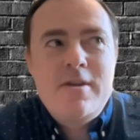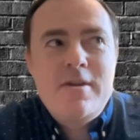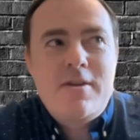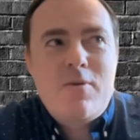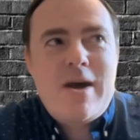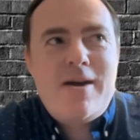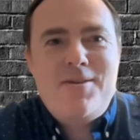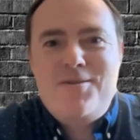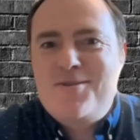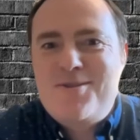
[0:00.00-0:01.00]
you go, wow,
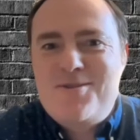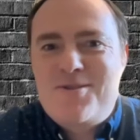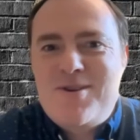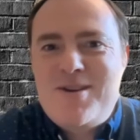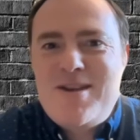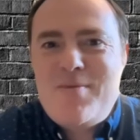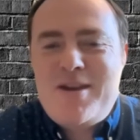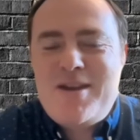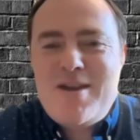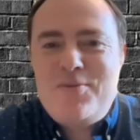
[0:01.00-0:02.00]
this is such a great name.
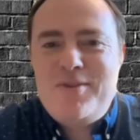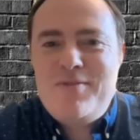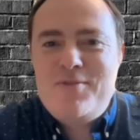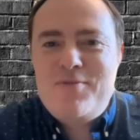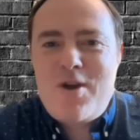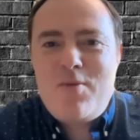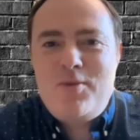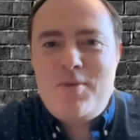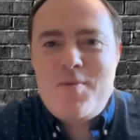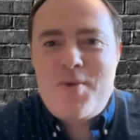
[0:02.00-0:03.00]
I can't believe it's
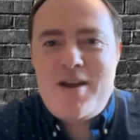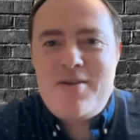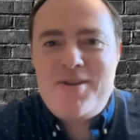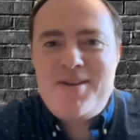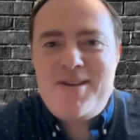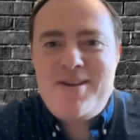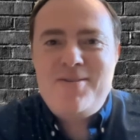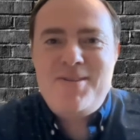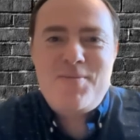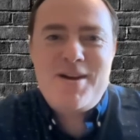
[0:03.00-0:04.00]
available. Let me buy it right now.
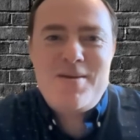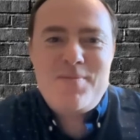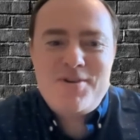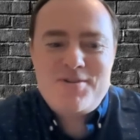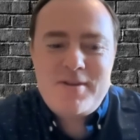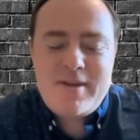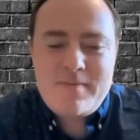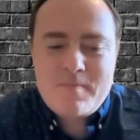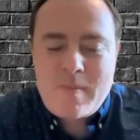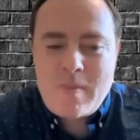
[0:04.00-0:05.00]
And they buy a bunch, and
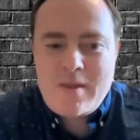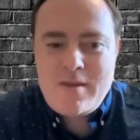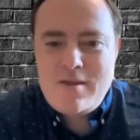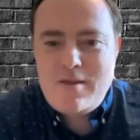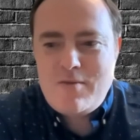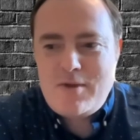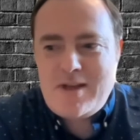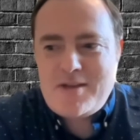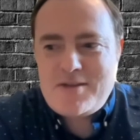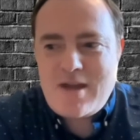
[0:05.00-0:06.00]
then they
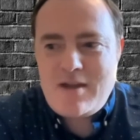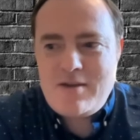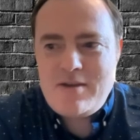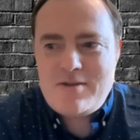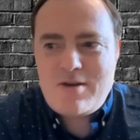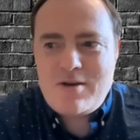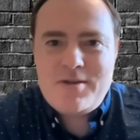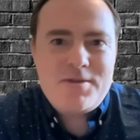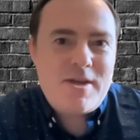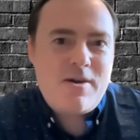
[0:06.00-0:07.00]
realize that it's
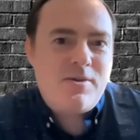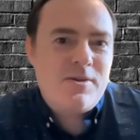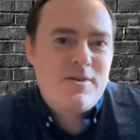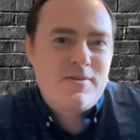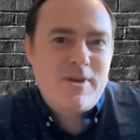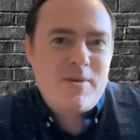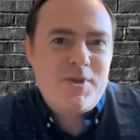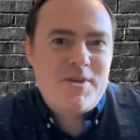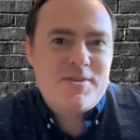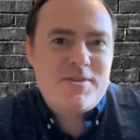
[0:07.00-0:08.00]
hard to sell, right?
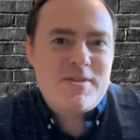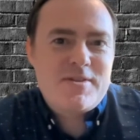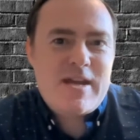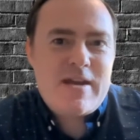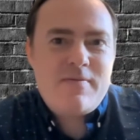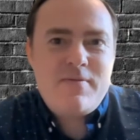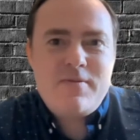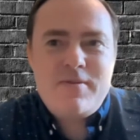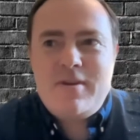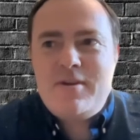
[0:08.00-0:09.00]
Because it doesn't have
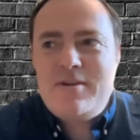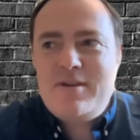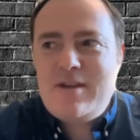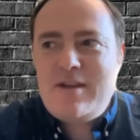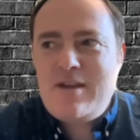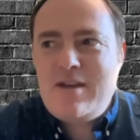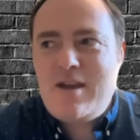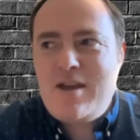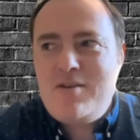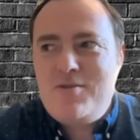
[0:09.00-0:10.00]
the
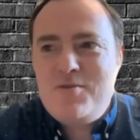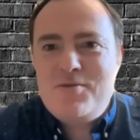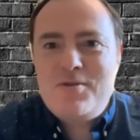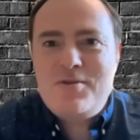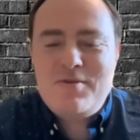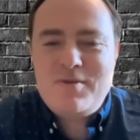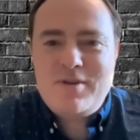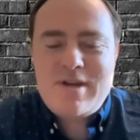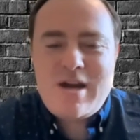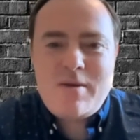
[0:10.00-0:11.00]
end user
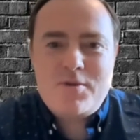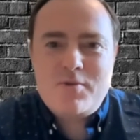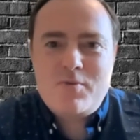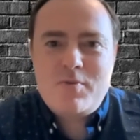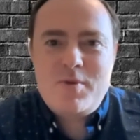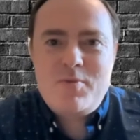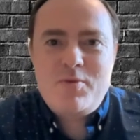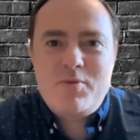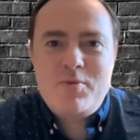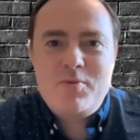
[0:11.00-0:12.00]
adoption where
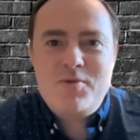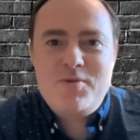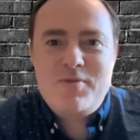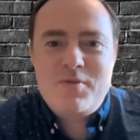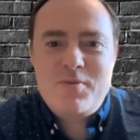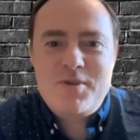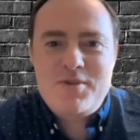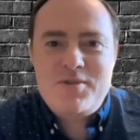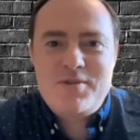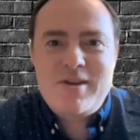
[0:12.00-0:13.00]
people will use it for
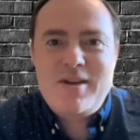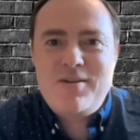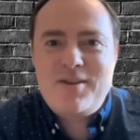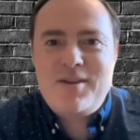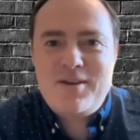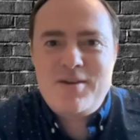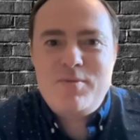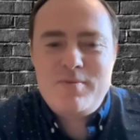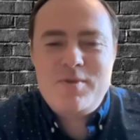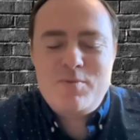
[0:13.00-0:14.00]
business. So I like how you
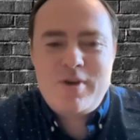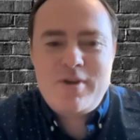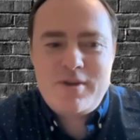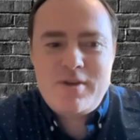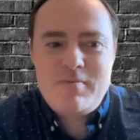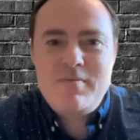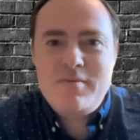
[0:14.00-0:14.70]
brought that up.